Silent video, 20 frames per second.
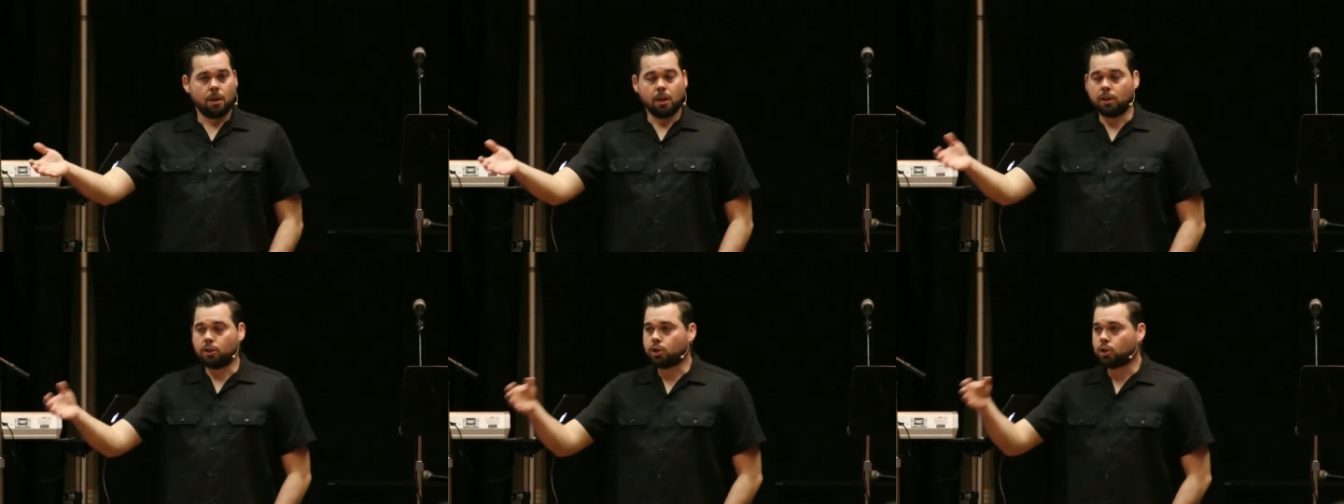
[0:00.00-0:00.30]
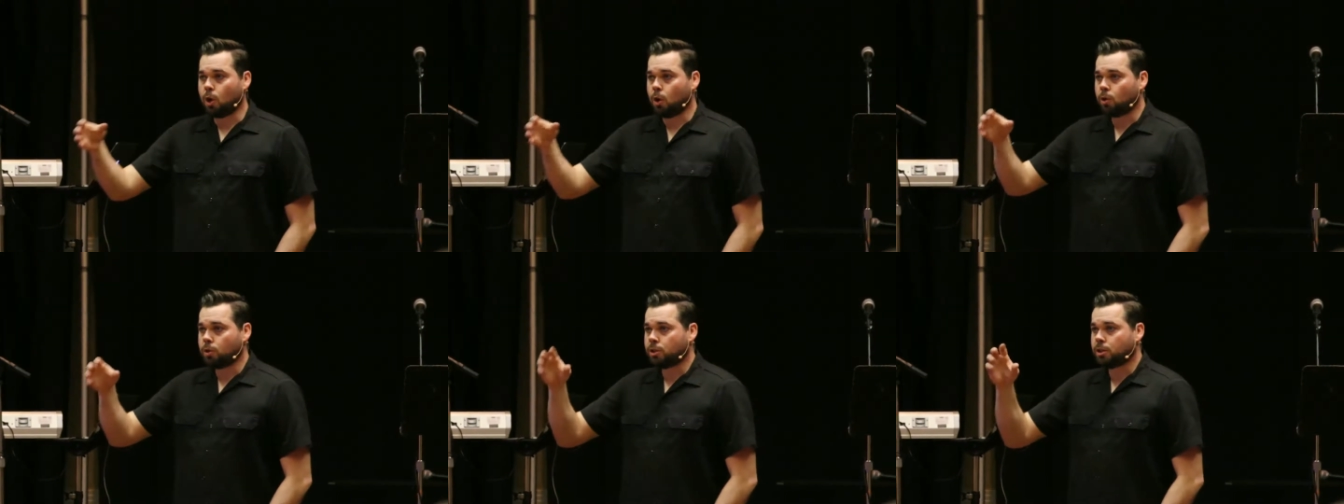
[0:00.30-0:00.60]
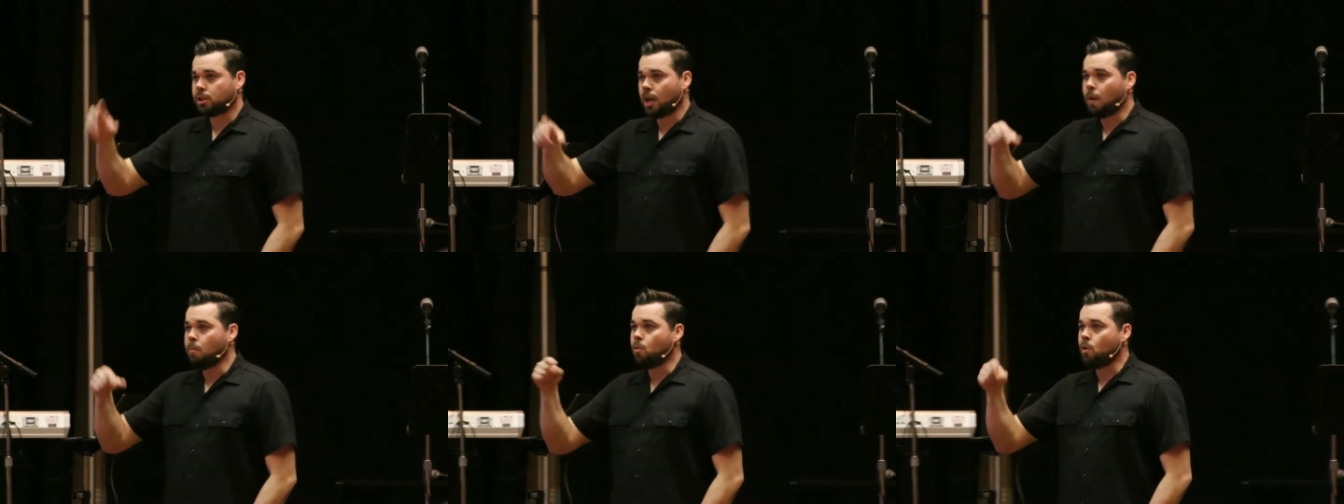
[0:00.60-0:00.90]
And so
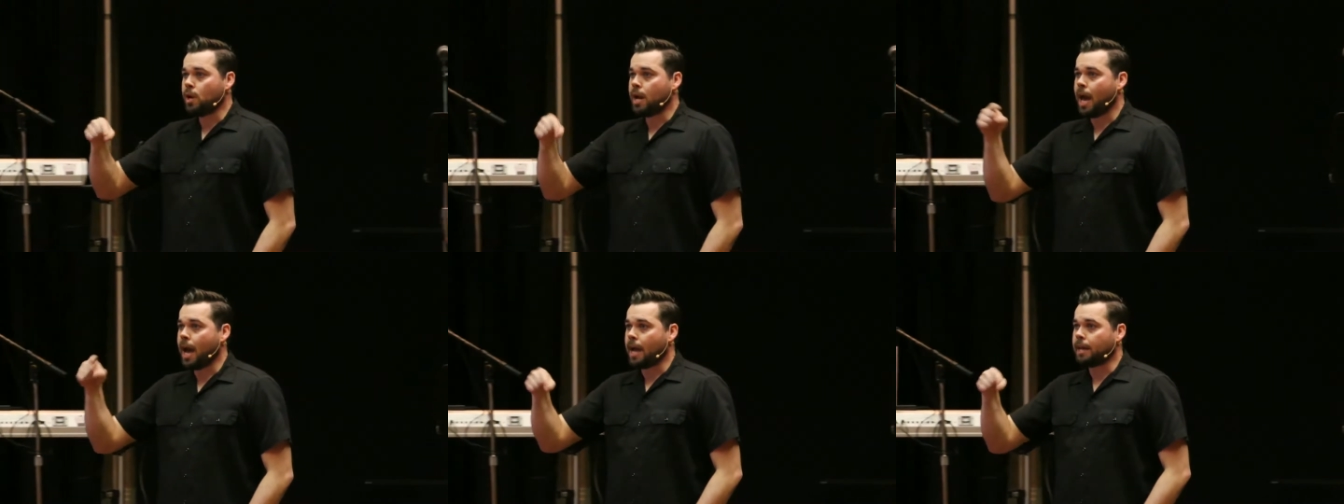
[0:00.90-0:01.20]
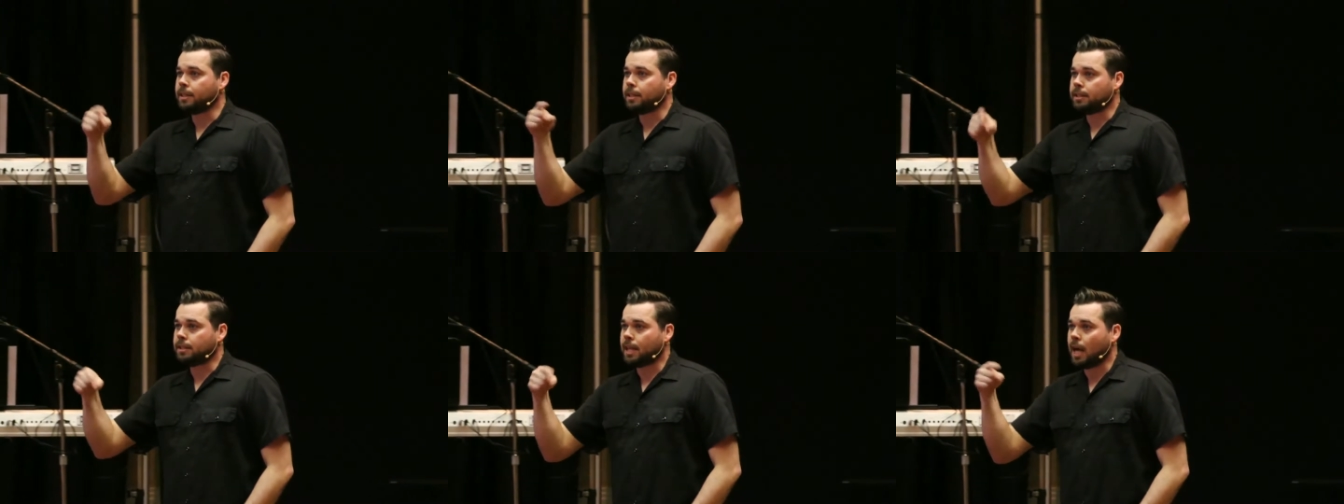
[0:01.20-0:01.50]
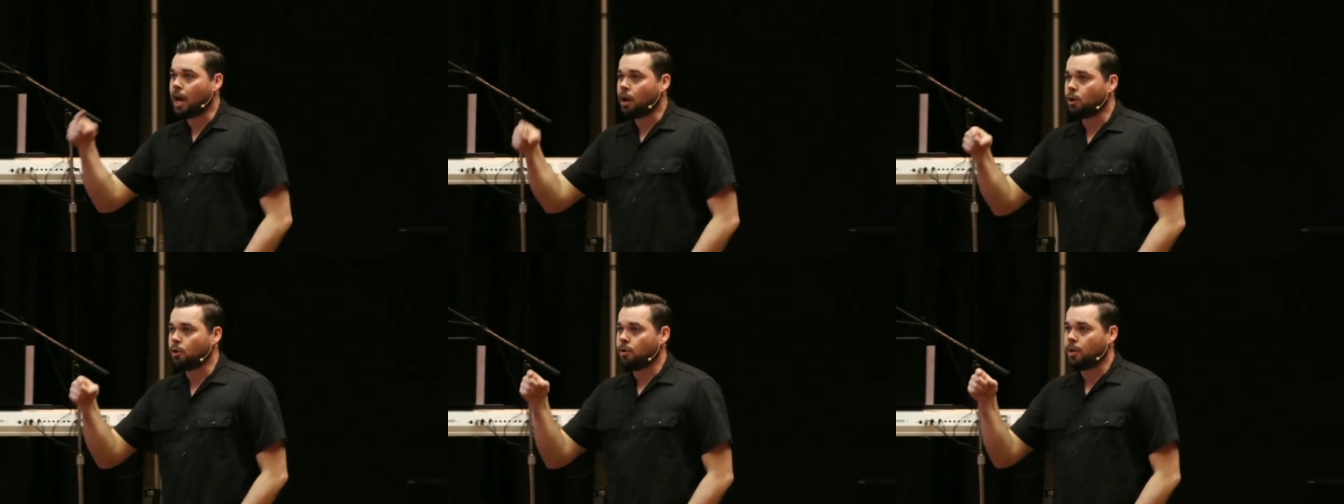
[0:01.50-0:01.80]
someone had to
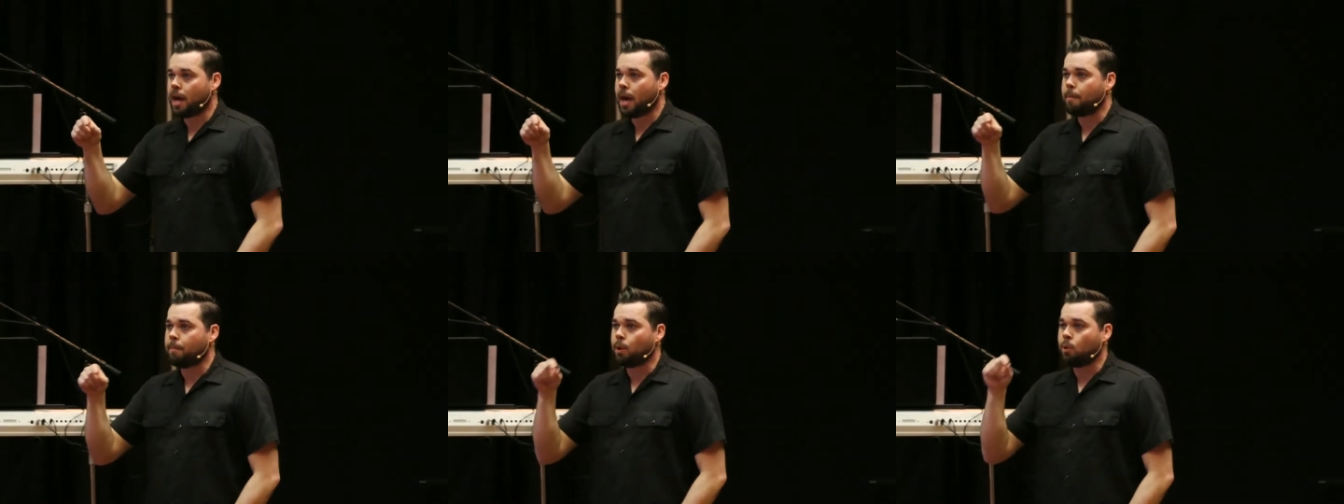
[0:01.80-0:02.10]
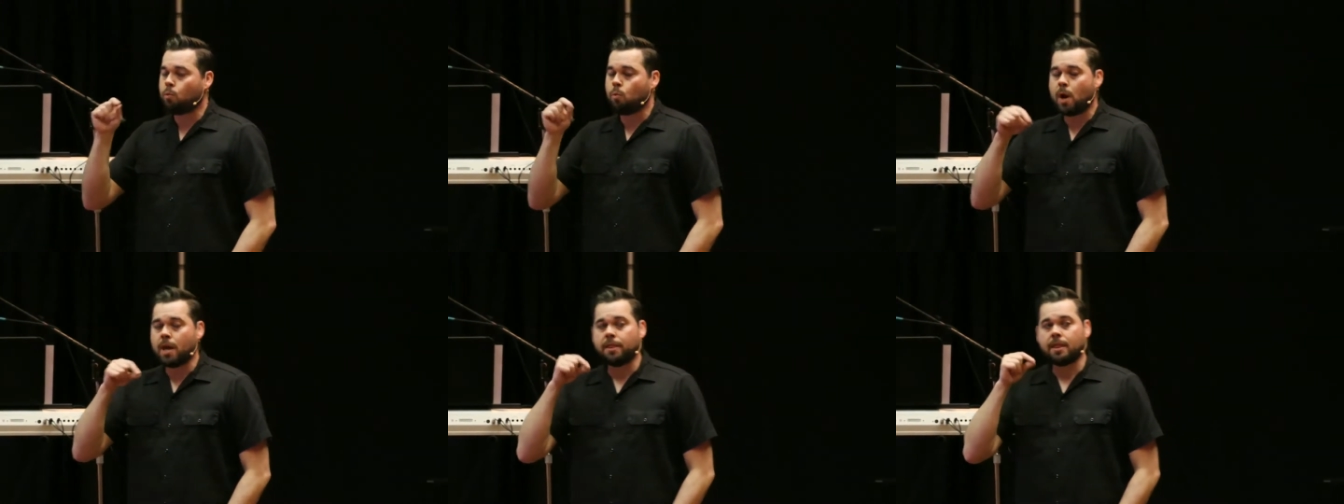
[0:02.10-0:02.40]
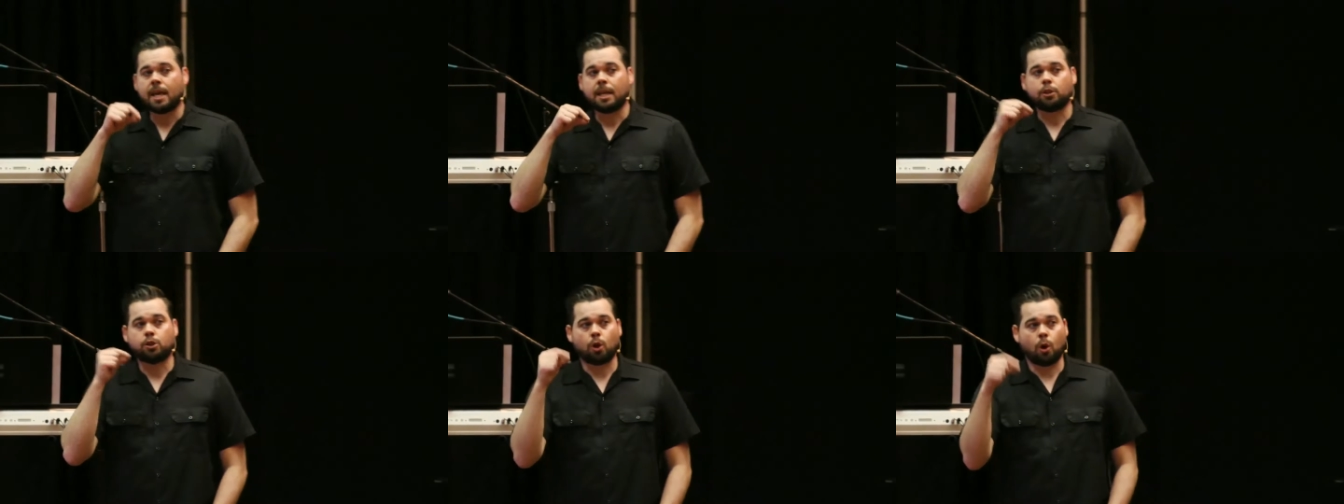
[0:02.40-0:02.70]
tell you that, but
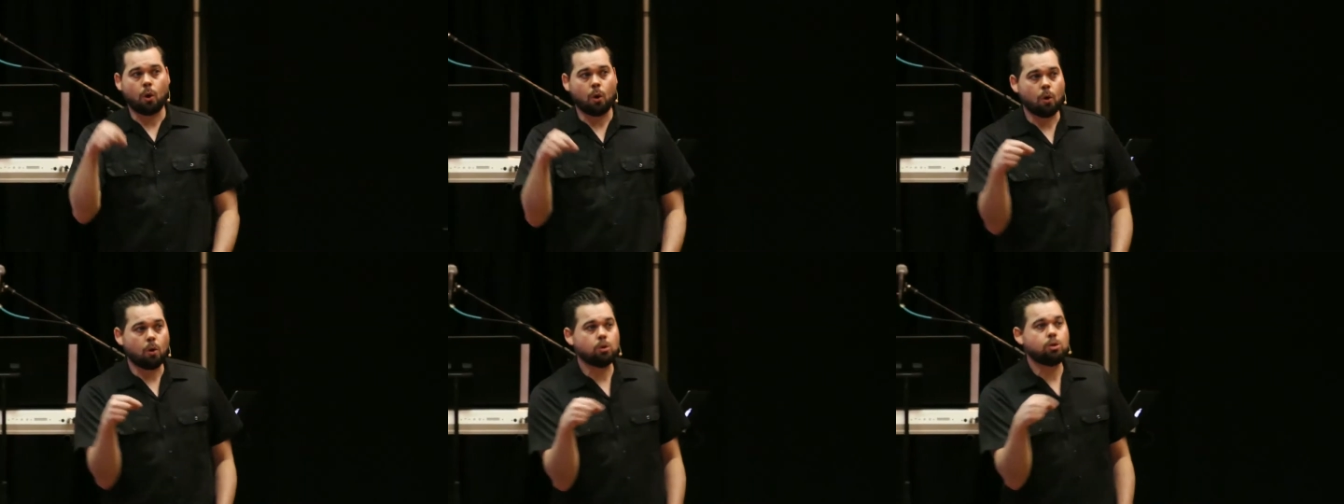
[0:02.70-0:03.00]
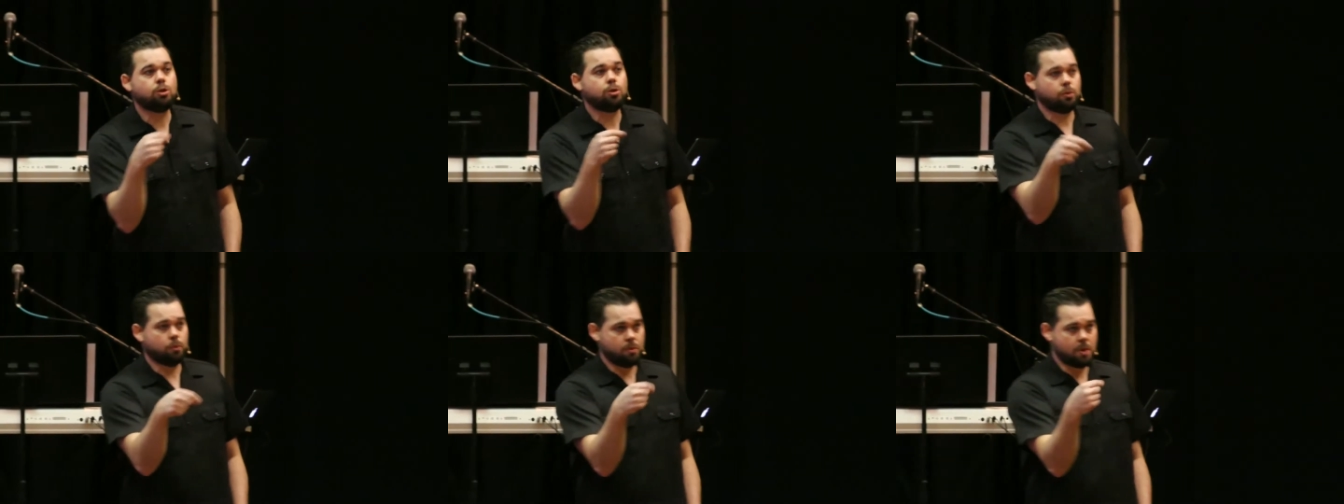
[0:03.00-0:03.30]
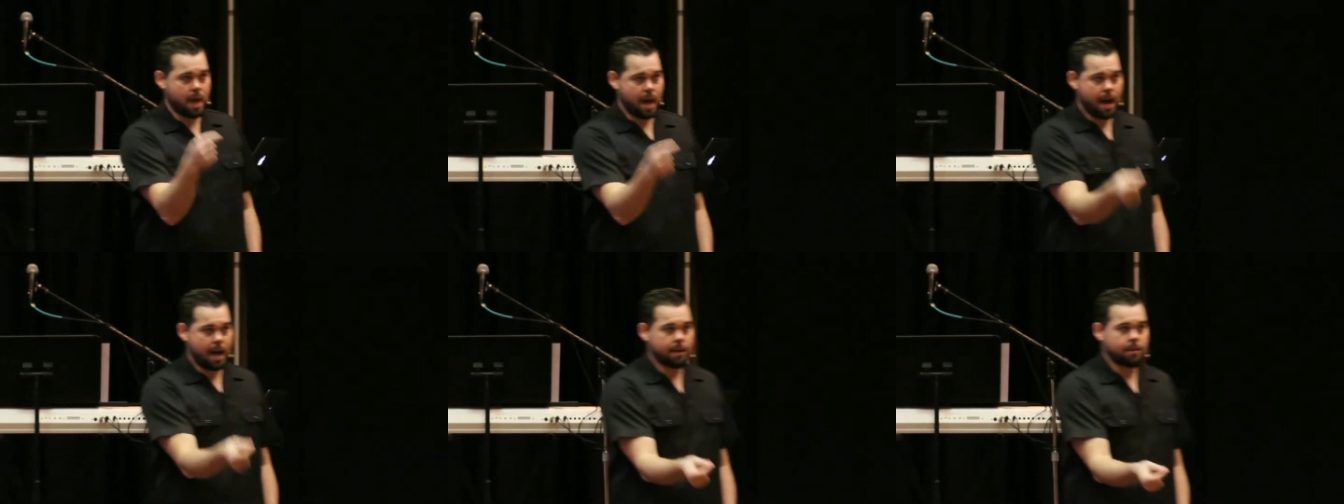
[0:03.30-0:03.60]
when they told you
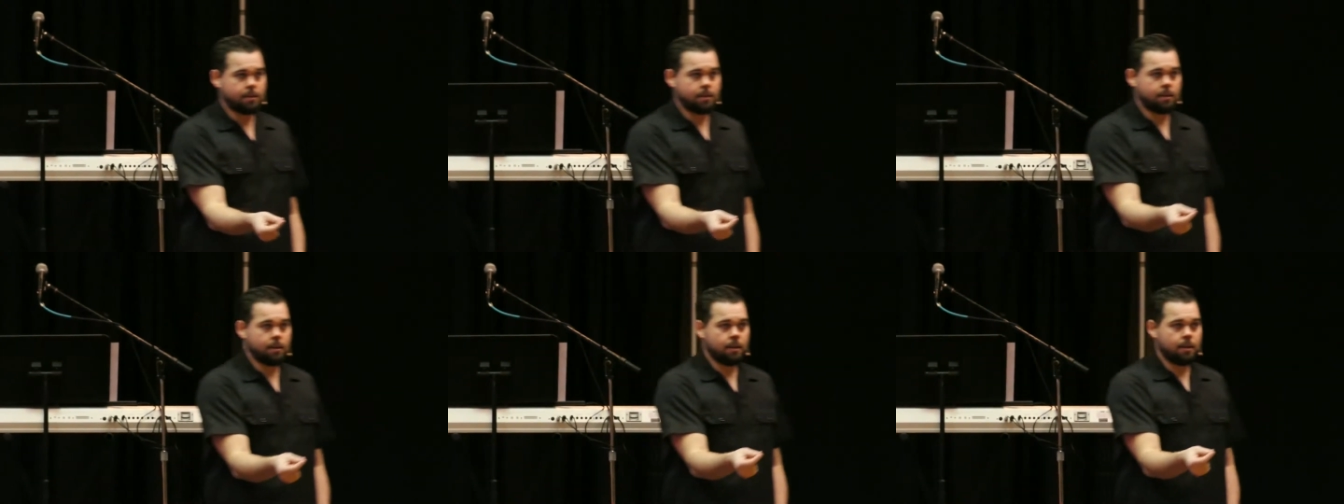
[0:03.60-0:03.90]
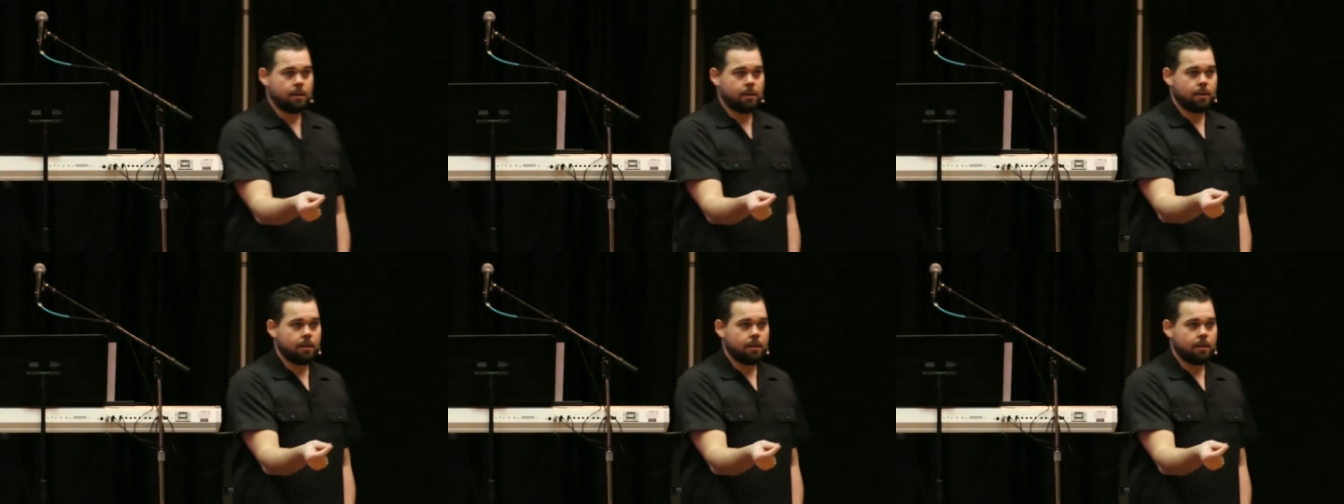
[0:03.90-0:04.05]
that,